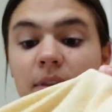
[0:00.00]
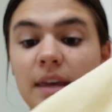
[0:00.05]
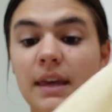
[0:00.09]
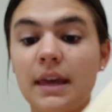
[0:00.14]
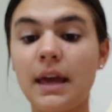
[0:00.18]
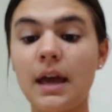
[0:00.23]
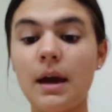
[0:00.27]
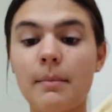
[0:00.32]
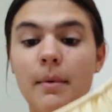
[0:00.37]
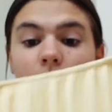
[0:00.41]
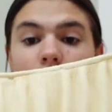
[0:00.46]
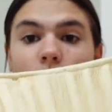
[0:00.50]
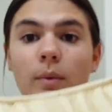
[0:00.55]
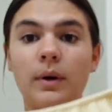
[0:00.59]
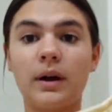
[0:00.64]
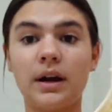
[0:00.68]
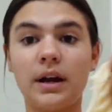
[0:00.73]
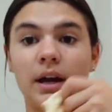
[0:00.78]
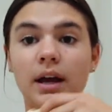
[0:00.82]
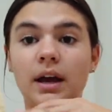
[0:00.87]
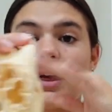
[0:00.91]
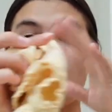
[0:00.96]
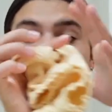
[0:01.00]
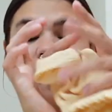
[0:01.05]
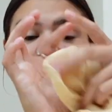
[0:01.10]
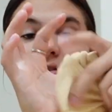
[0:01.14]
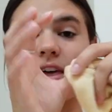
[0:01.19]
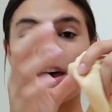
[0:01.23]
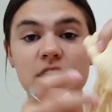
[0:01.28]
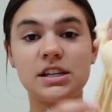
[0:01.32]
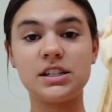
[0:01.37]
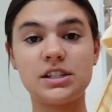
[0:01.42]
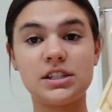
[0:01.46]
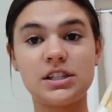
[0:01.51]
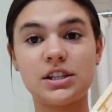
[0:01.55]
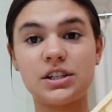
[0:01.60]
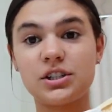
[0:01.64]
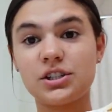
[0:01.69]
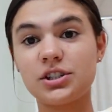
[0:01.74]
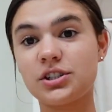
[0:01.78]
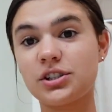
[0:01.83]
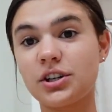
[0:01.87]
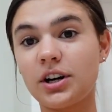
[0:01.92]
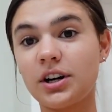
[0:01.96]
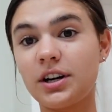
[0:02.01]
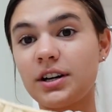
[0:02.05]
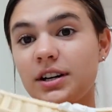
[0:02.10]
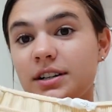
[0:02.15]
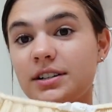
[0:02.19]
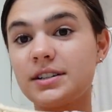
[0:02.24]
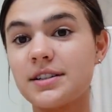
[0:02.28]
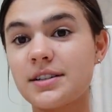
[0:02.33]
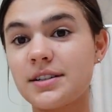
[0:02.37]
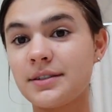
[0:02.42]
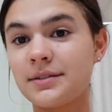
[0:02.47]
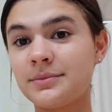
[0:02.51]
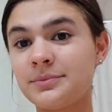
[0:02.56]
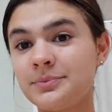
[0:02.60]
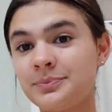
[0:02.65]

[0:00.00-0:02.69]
thinking about wearing this shirt.